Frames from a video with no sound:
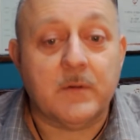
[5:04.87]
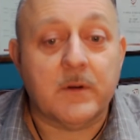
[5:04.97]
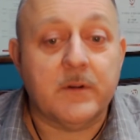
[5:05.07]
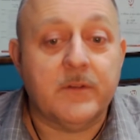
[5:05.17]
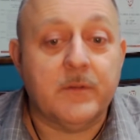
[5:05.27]
in
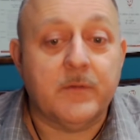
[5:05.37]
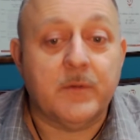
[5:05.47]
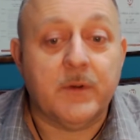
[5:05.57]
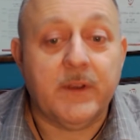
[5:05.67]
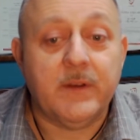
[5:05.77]
order to
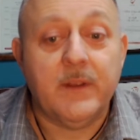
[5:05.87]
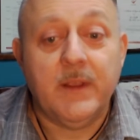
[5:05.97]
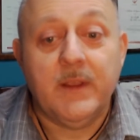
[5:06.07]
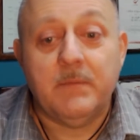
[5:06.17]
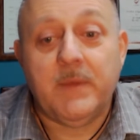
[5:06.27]
avoid
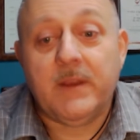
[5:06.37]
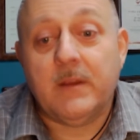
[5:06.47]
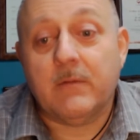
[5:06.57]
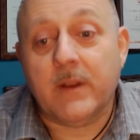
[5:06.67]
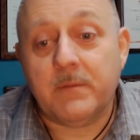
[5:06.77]

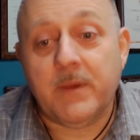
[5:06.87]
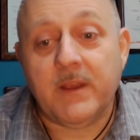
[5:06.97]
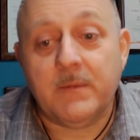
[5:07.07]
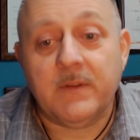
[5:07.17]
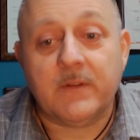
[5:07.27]
making rent
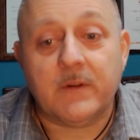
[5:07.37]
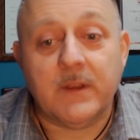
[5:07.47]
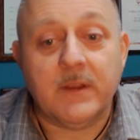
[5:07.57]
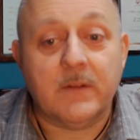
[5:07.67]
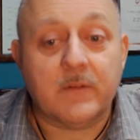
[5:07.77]
payments during
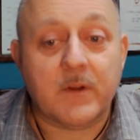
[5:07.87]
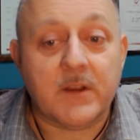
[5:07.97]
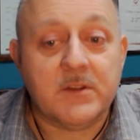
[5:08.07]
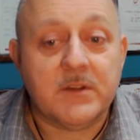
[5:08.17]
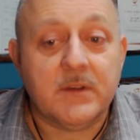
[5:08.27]

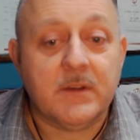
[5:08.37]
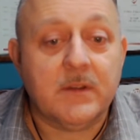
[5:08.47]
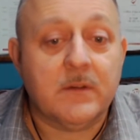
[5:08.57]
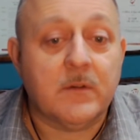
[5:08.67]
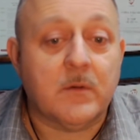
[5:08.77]

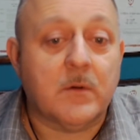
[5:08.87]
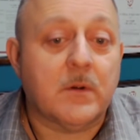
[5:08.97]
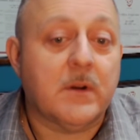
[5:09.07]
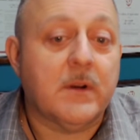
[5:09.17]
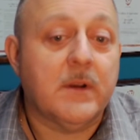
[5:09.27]
construction,
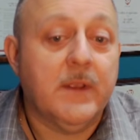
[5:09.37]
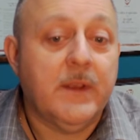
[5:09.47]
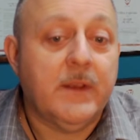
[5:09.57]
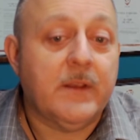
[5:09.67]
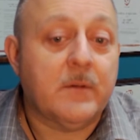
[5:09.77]
or
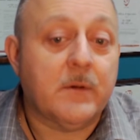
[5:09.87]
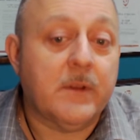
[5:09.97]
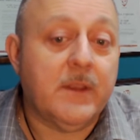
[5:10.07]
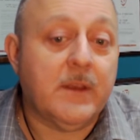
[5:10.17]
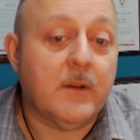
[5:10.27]
in order
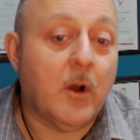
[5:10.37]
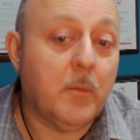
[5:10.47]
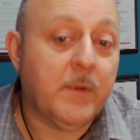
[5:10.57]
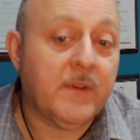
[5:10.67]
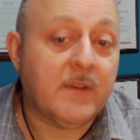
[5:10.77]
to get
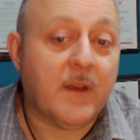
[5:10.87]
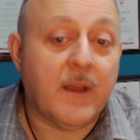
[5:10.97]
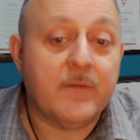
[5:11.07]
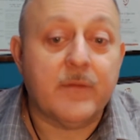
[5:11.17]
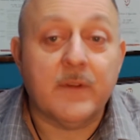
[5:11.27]
open in
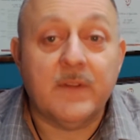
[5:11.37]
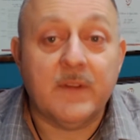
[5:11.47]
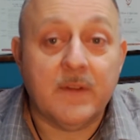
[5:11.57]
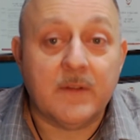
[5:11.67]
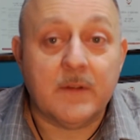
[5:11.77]
time for a
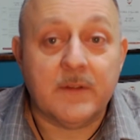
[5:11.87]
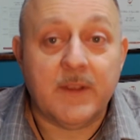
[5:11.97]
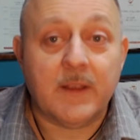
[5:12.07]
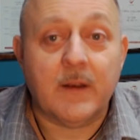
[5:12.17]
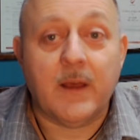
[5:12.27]
seasonal
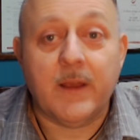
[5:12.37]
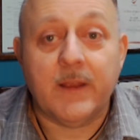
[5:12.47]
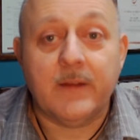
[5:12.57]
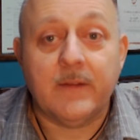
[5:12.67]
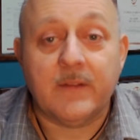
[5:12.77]

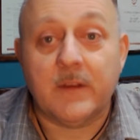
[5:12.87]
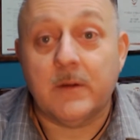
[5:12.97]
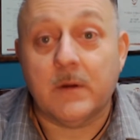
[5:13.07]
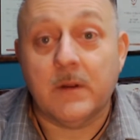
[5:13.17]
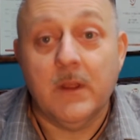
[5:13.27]
deadline. Say
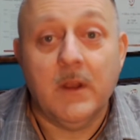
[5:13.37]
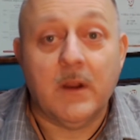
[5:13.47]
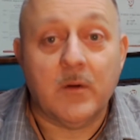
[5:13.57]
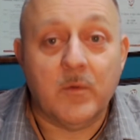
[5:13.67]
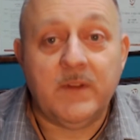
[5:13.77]
you're
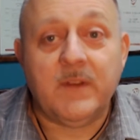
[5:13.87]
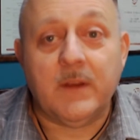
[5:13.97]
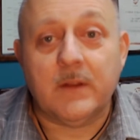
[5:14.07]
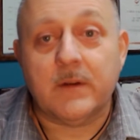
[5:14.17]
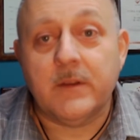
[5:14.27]
a
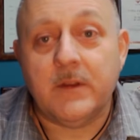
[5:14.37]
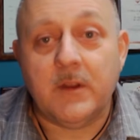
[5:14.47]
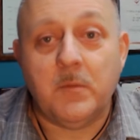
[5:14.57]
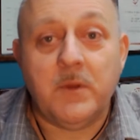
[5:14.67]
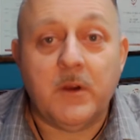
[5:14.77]
retailer, you
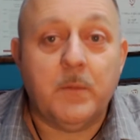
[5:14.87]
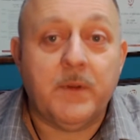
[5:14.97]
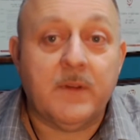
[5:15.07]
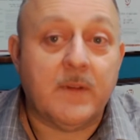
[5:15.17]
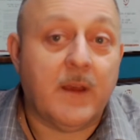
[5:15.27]
need to be
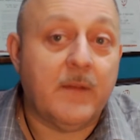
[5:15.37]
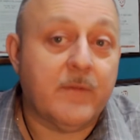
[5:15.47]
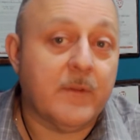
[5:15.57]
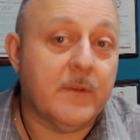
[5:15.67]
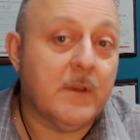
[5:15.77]
open in time
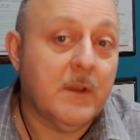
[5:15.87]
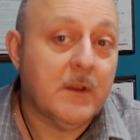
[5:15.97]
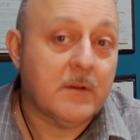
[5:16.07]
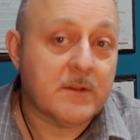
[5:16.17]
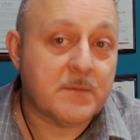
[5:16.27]
for the
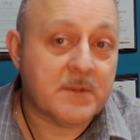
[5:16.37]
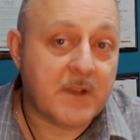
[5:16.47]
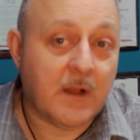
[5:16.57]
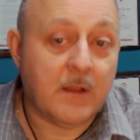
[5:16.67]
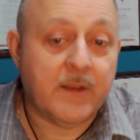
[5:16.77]
Christmas
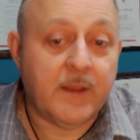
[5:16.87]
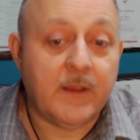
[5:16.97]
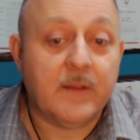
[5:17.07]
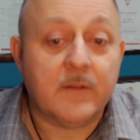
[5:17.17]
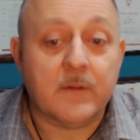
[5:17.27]

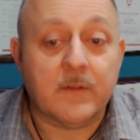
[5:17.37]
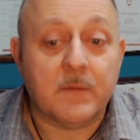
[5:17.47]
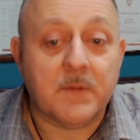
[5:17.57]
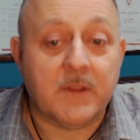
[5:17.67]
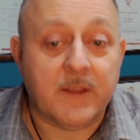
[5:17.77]
holidays or
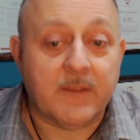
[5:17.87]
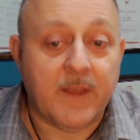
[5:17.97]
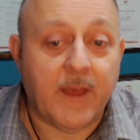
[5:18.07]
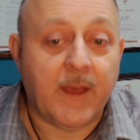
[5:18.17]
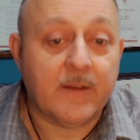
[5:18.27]
something like
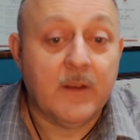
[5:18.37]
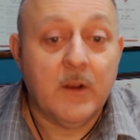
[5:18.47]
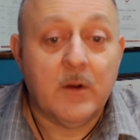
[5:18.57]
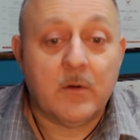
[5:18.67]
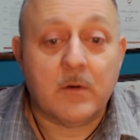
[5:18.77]
that.
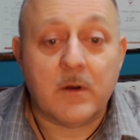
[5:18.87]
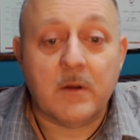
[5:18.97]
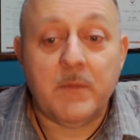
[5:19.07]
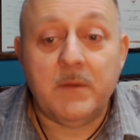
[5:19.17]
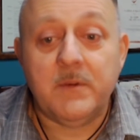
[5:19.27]

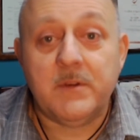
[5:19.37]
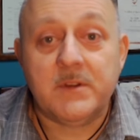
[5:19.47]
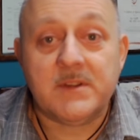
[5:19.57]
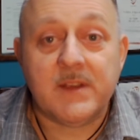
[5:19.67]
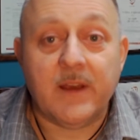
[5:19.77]
Or maybe you
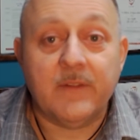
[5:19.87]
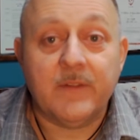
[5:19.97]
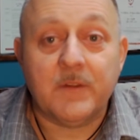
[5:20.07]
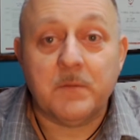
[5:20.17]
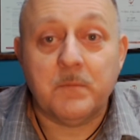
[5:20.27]
just have
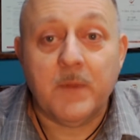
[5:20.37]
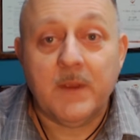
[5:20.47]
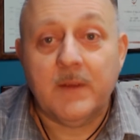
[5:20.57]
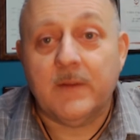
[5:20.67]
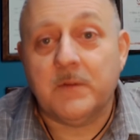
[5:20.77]
some
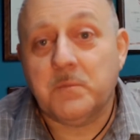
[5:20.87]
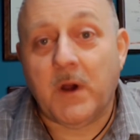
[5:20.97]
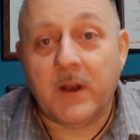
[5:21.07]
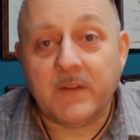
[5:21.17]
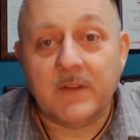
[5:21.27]

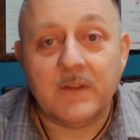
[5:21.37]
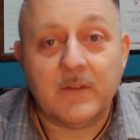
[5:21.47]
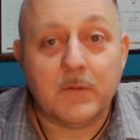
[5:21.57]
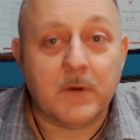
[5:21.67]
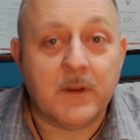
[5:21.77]
bosses
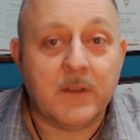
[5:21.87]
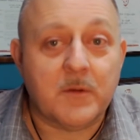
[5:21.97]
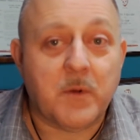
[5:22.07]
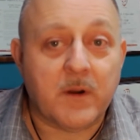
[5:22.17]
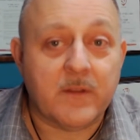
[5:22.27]
who are in
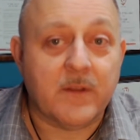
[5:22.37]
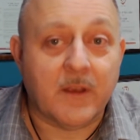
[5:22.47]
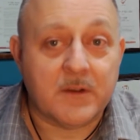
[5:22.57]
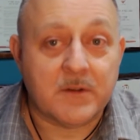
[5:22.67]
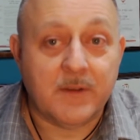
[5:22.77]
another part of the
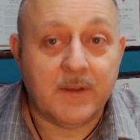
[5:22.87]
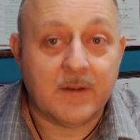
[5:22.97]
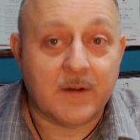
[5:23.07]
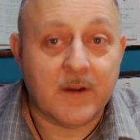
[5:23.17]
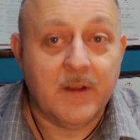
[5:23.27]
country
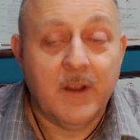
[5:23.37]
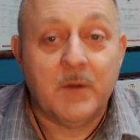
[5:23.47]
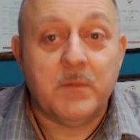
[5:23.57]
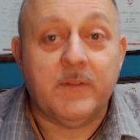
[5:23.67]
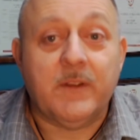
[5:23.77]
and aren't
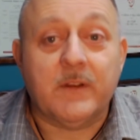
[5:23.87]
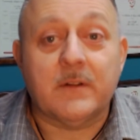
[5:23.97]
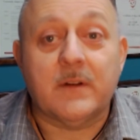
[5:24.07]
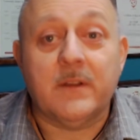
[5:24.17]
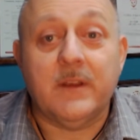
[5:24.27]

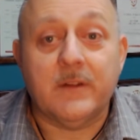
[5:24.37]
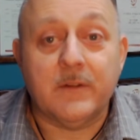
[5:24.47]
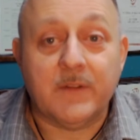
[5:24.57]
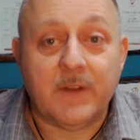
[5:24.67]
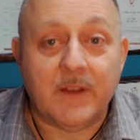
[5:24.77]
particularly
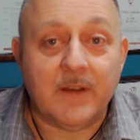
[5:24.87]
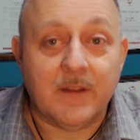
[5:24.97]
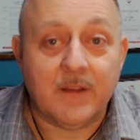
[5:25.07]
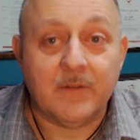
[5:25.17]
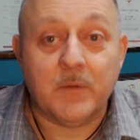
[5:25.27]

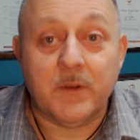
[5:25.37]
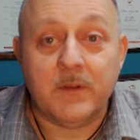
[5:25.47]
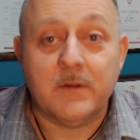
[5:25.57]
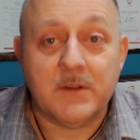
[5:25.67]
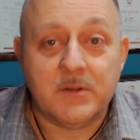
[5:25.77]
understanding of what
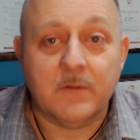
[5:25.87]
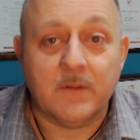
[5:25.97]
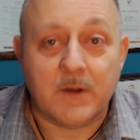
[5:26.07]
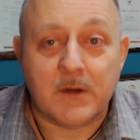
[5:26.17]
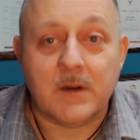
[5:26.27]
your
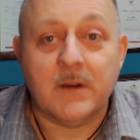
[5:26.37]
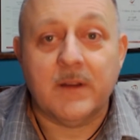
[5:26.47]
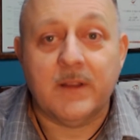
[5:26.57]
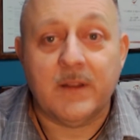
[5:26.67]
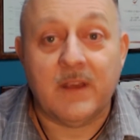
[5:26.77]
issues are
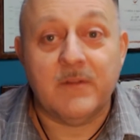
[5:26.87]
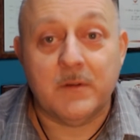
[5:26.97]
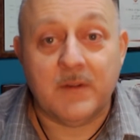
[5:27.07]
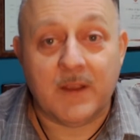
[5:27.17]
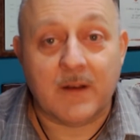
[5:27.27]
and gave
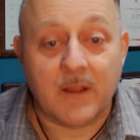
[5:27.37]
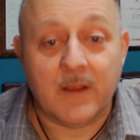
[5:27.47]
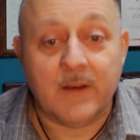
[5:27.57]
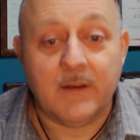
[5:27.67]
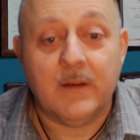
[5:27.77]
you a
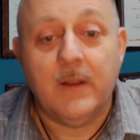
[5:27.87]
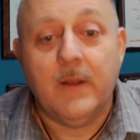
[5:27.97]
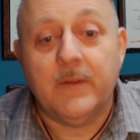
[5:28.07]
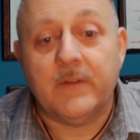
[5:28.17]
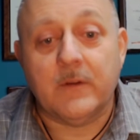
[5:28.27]
deadline, and
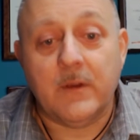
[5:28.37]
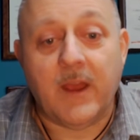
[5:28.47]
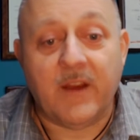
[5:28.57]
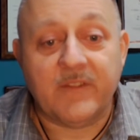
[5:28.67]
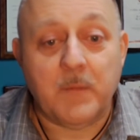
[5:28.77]
so you
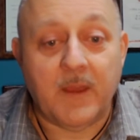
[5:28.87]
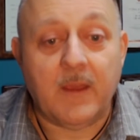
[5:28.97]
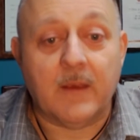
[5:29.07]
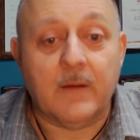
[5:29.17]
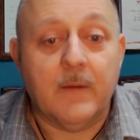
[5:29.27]
have to
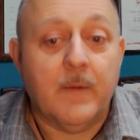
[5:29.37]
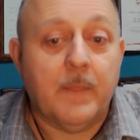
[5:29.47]
make it.